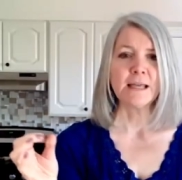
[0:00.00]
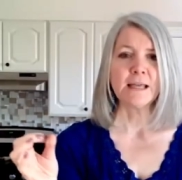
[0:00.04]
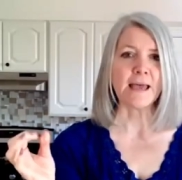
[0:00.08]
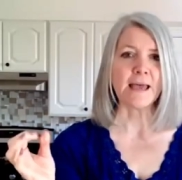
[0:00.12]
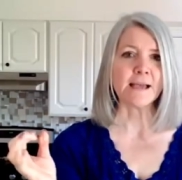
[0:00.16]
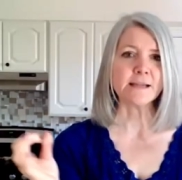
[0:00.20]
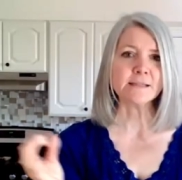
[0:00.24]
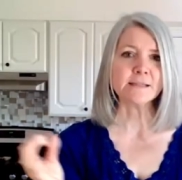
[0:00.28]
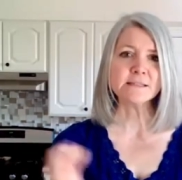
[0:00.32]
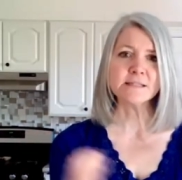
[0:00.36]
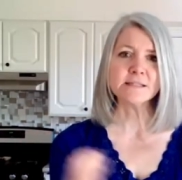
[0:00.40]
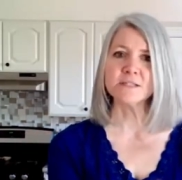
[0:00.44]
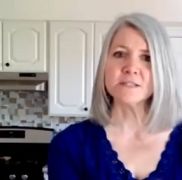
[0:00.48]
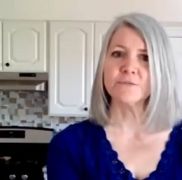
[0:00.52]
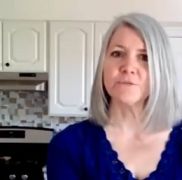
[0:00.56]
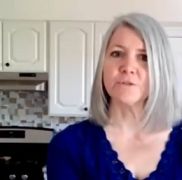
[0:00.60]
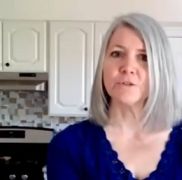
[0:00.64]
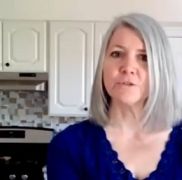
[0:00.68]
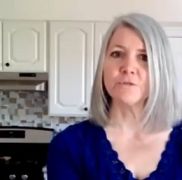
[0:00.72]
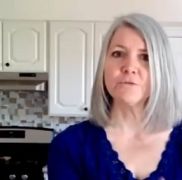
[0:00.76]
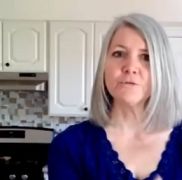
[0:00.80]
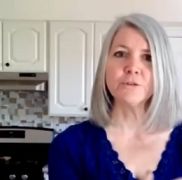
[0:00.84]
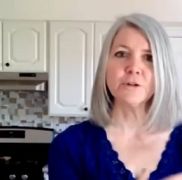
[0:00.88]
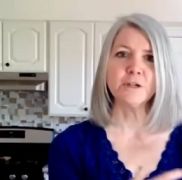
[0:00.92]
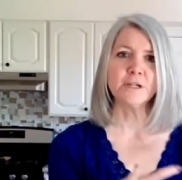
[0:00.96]
access for
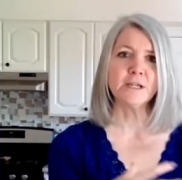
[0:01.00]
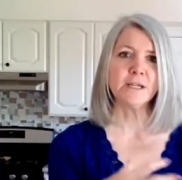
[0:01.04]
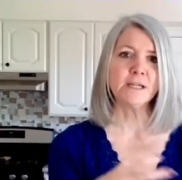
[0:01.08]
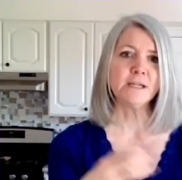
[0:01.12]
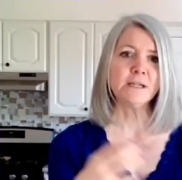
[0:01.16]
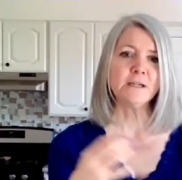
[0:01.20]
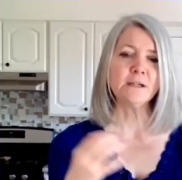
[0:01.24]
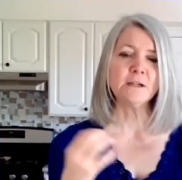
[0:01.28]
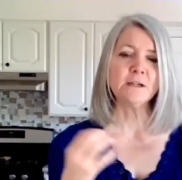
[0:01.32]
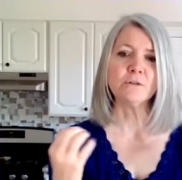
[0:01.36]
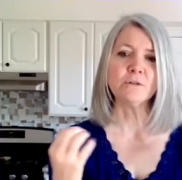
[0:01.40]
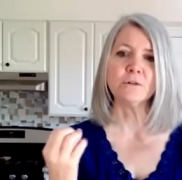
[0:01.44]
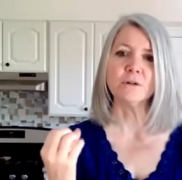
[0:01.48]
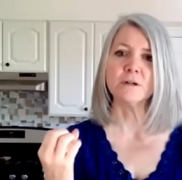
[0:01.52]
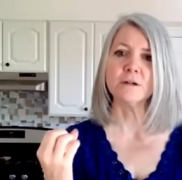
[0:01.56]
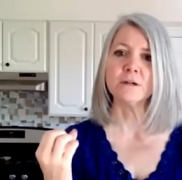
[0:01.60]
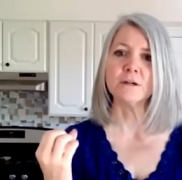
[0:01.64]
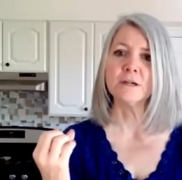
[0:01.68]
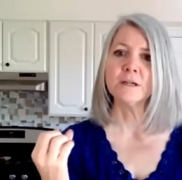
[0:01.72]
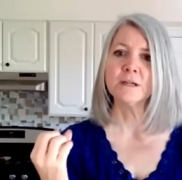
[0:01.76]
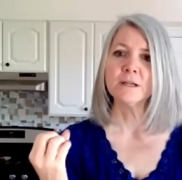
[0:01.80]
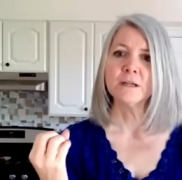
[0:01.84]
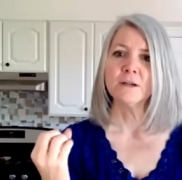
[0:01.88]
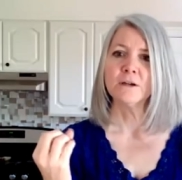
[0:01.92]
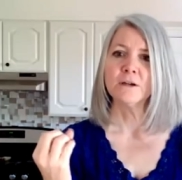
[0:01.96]
free
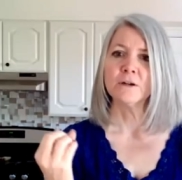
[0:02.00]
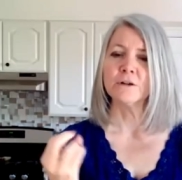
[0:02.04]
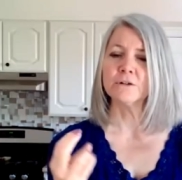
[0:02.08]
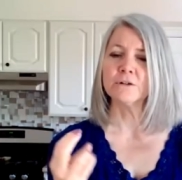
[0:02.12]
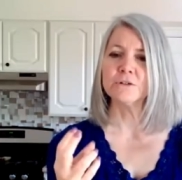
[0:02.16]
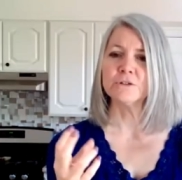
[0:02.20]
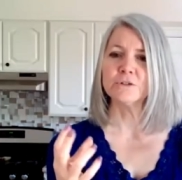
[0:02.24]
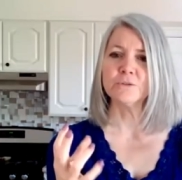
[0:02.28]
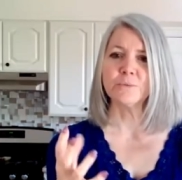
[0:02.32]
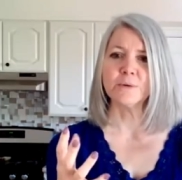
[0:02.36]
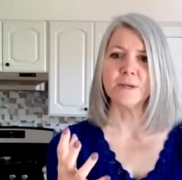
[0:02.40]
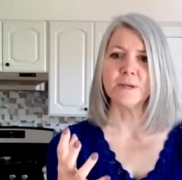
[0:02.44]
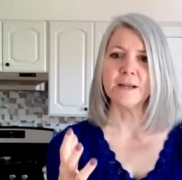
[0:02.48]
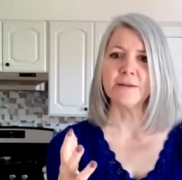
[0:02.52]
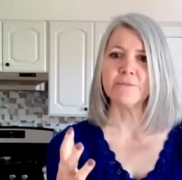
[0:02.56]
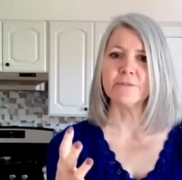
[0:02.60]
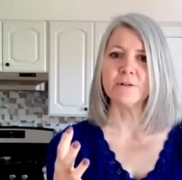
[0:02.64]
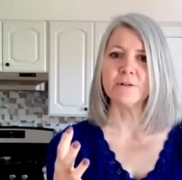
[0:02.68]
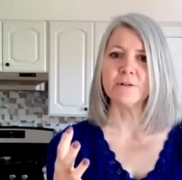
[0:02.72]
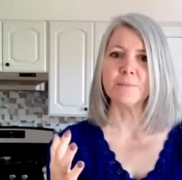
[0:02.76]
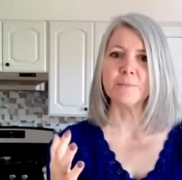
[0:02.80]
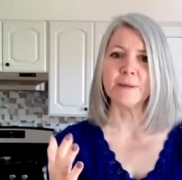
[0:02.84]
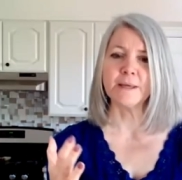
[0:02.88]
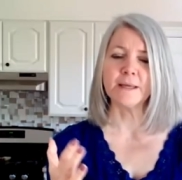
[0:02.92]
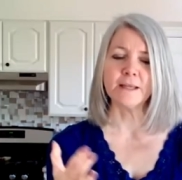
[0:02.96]
or or do
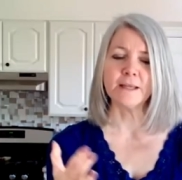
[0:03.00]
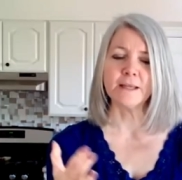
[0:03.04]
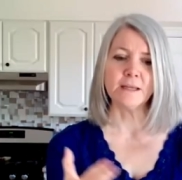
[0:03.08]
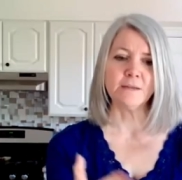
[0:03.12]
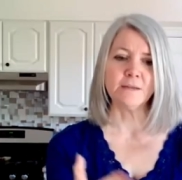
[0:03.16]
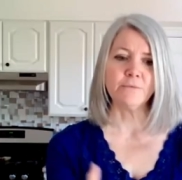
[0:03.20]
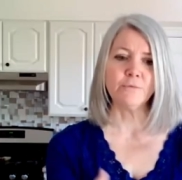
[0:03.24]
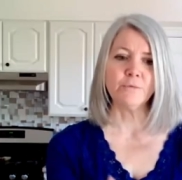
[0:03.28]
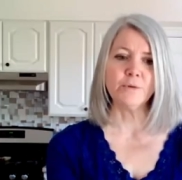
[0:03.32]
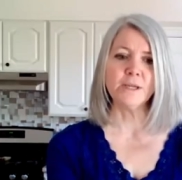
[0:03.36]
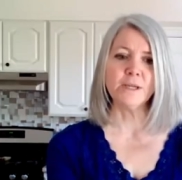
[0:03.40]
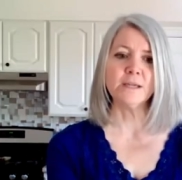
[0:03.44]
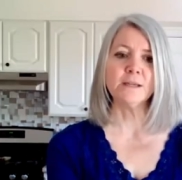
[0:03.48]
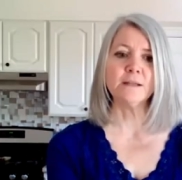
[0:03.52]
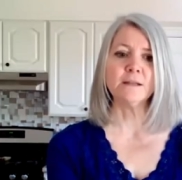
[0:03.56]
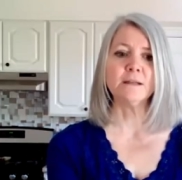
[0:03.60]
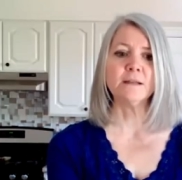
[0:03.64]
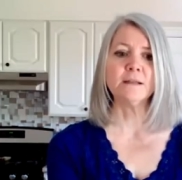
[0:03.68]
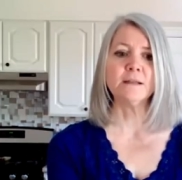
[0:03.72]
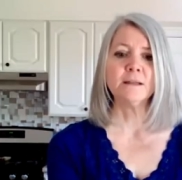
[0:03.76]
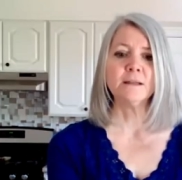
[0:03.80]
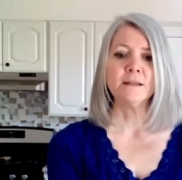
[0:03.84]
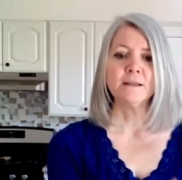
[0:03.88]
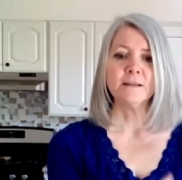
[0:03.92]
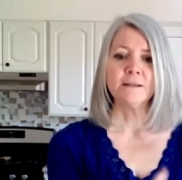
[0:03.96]
whatever but if we
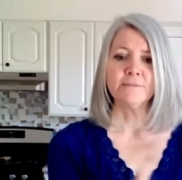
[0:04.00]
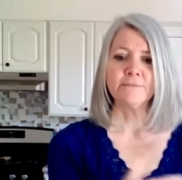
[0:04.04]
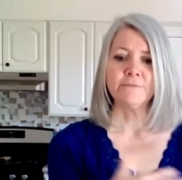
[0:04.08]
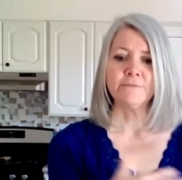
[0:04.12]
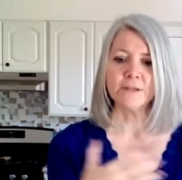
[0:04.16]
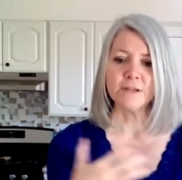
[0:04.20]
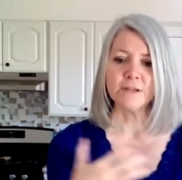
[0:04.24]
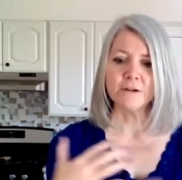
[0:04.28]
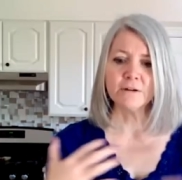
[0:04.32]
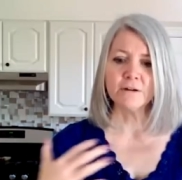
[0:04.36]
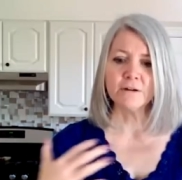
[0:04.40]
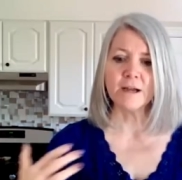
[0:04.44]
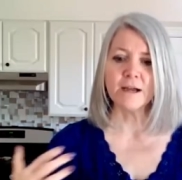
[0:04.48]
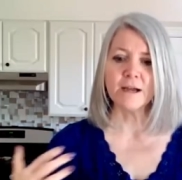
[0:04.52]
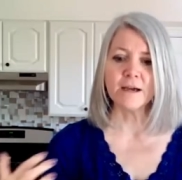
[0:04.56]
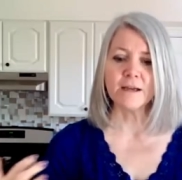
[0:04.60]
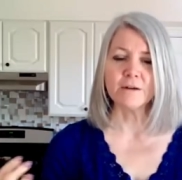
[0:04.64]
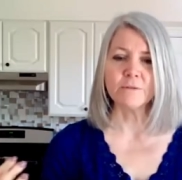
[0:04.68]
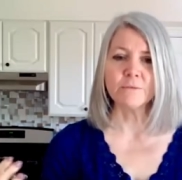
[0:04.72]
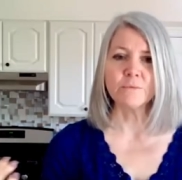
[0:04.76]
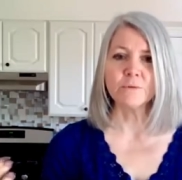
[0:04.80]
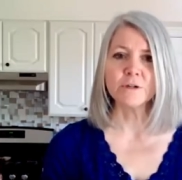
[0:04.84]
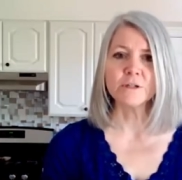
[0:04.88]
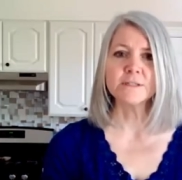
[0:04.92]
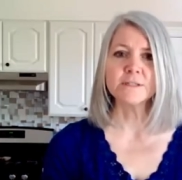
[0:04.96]
can figure out how
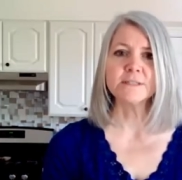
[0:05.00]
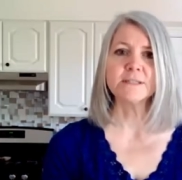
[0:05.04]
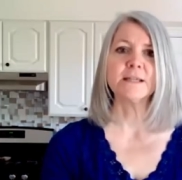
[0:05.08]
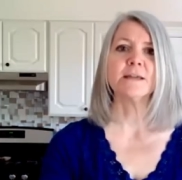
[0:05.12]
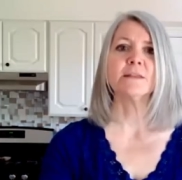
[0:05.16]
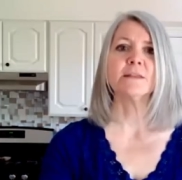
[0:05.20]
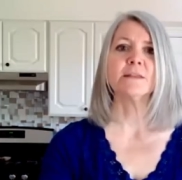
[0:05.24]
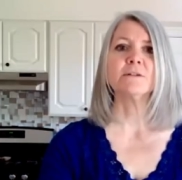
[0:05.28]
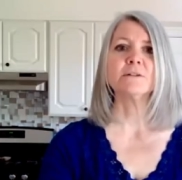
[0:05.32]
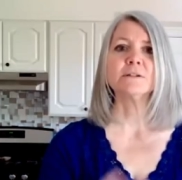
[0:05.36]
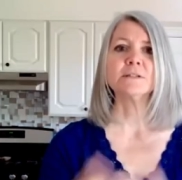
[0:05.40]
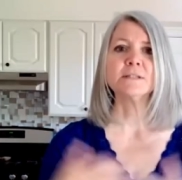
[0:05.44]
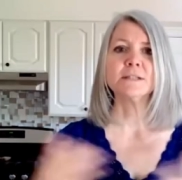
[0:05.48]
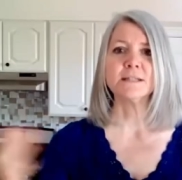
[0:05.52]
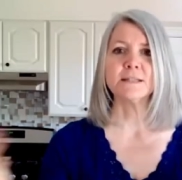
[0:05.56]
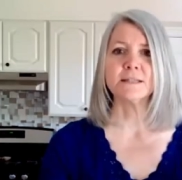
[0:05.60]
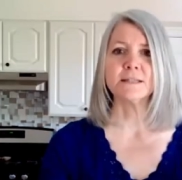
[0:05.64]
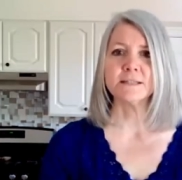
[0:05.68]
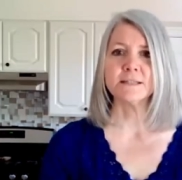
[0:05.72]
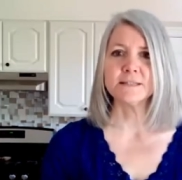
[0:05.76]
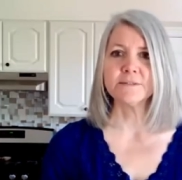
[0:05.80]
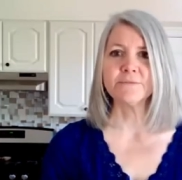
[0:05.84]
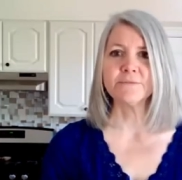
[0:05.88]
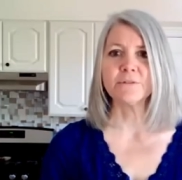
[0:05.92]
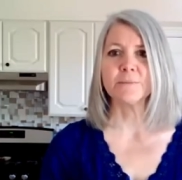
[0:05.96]
to work together to get
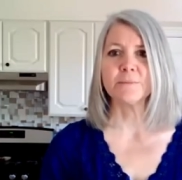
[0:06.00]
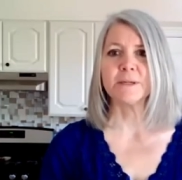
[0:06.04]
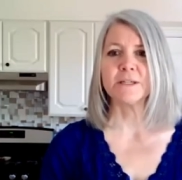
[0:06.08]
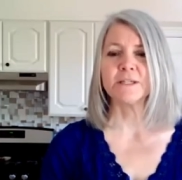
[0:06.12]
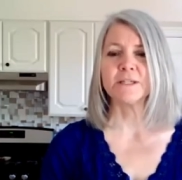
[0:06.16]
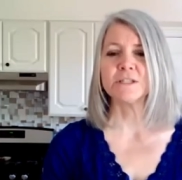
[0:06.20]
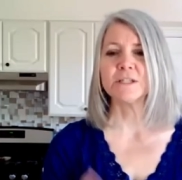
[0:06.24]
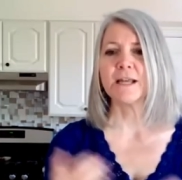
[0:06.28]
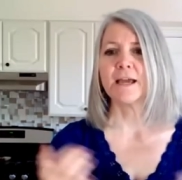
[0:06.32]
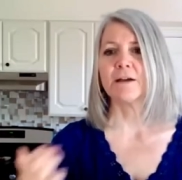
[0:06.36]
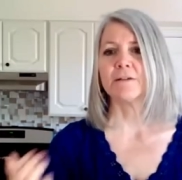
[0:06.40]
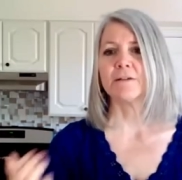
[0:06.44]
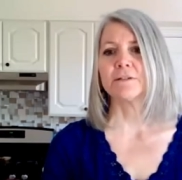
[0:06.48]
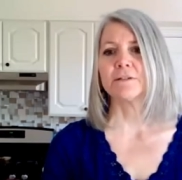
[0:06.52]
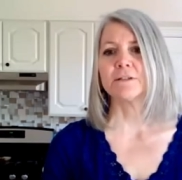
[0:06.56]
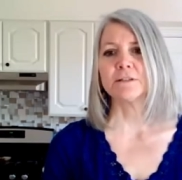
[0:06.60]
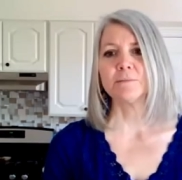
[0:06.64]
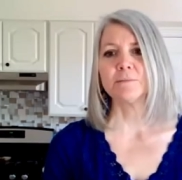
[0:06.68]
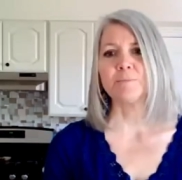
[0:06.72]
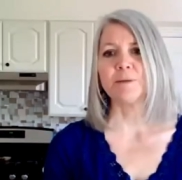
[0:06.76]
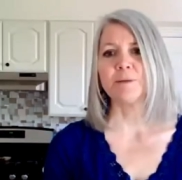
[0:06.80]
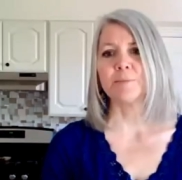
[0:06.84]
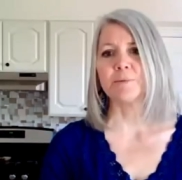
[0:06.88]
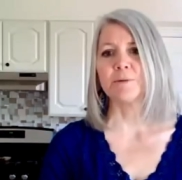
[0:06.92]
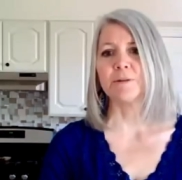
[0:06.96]
this information out to the
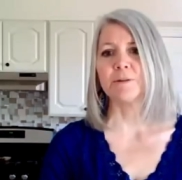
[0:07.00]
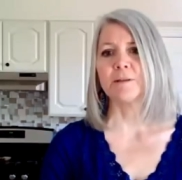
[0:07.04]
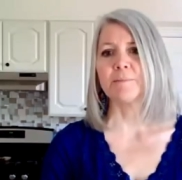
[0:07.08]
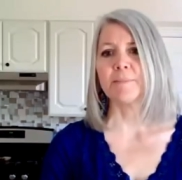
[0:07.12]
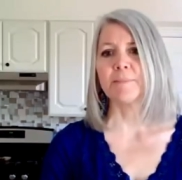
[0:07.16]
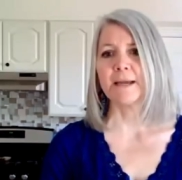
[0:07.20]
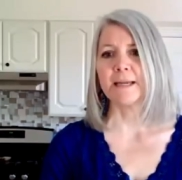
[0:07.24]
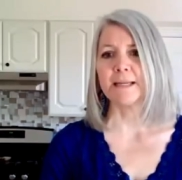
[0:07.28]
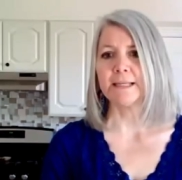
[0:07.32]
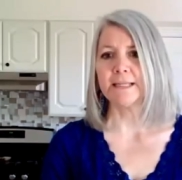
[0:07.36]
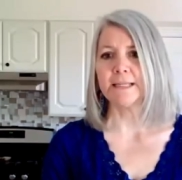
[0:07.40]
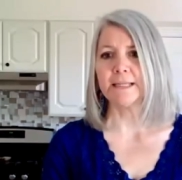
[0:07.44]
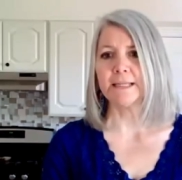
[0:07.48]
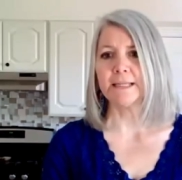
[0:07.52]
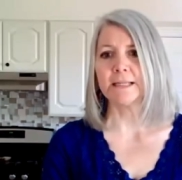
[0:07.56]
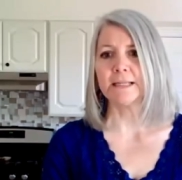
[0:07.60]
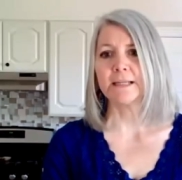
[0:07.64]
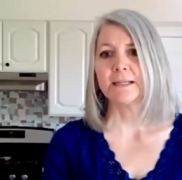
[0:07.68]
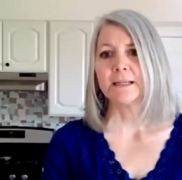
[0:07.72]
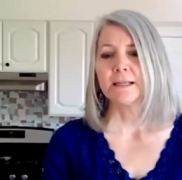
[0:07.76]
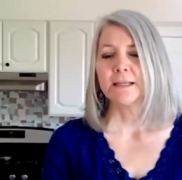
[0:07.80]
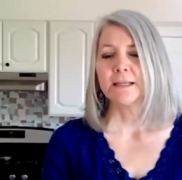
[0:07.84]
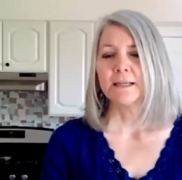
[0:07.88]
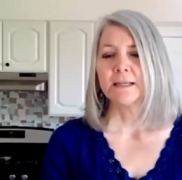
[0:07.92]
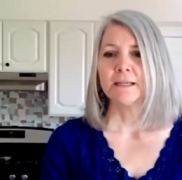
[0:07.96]
people that might need it